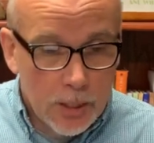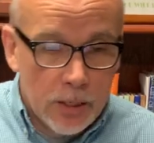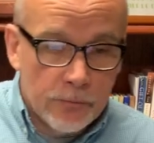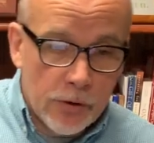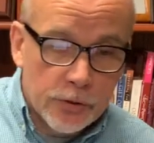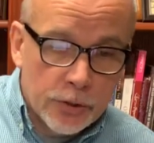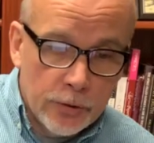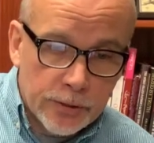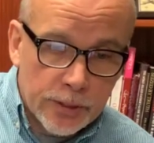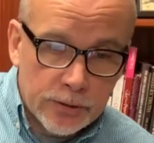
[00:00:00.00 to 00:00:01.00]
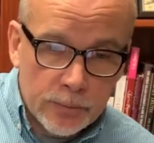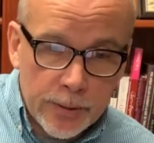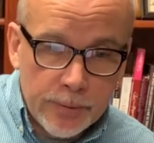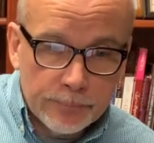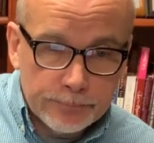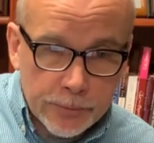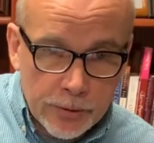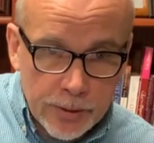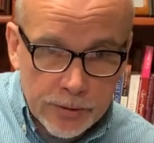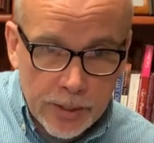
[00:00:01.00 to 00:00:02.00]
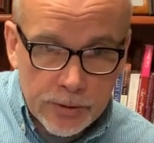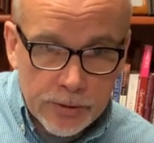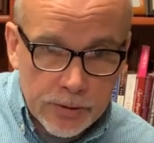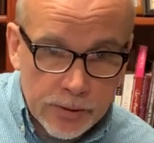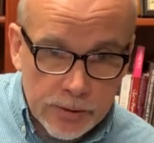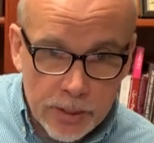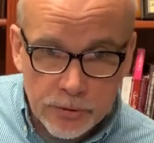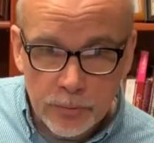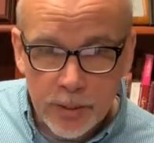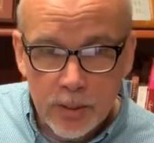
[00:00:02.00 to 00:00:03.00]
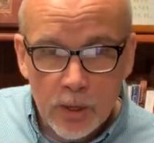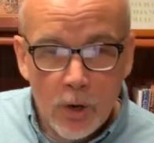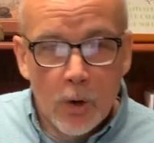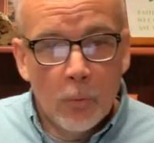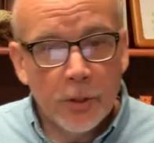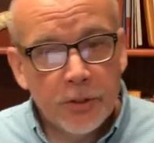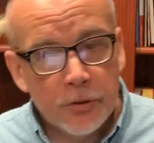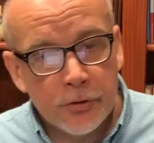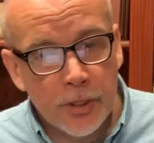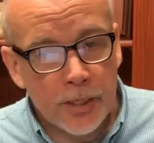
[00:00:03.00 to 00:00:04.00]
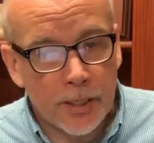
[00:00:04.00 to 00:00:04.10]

In verse 2, he says to me, he says to me, what do you see?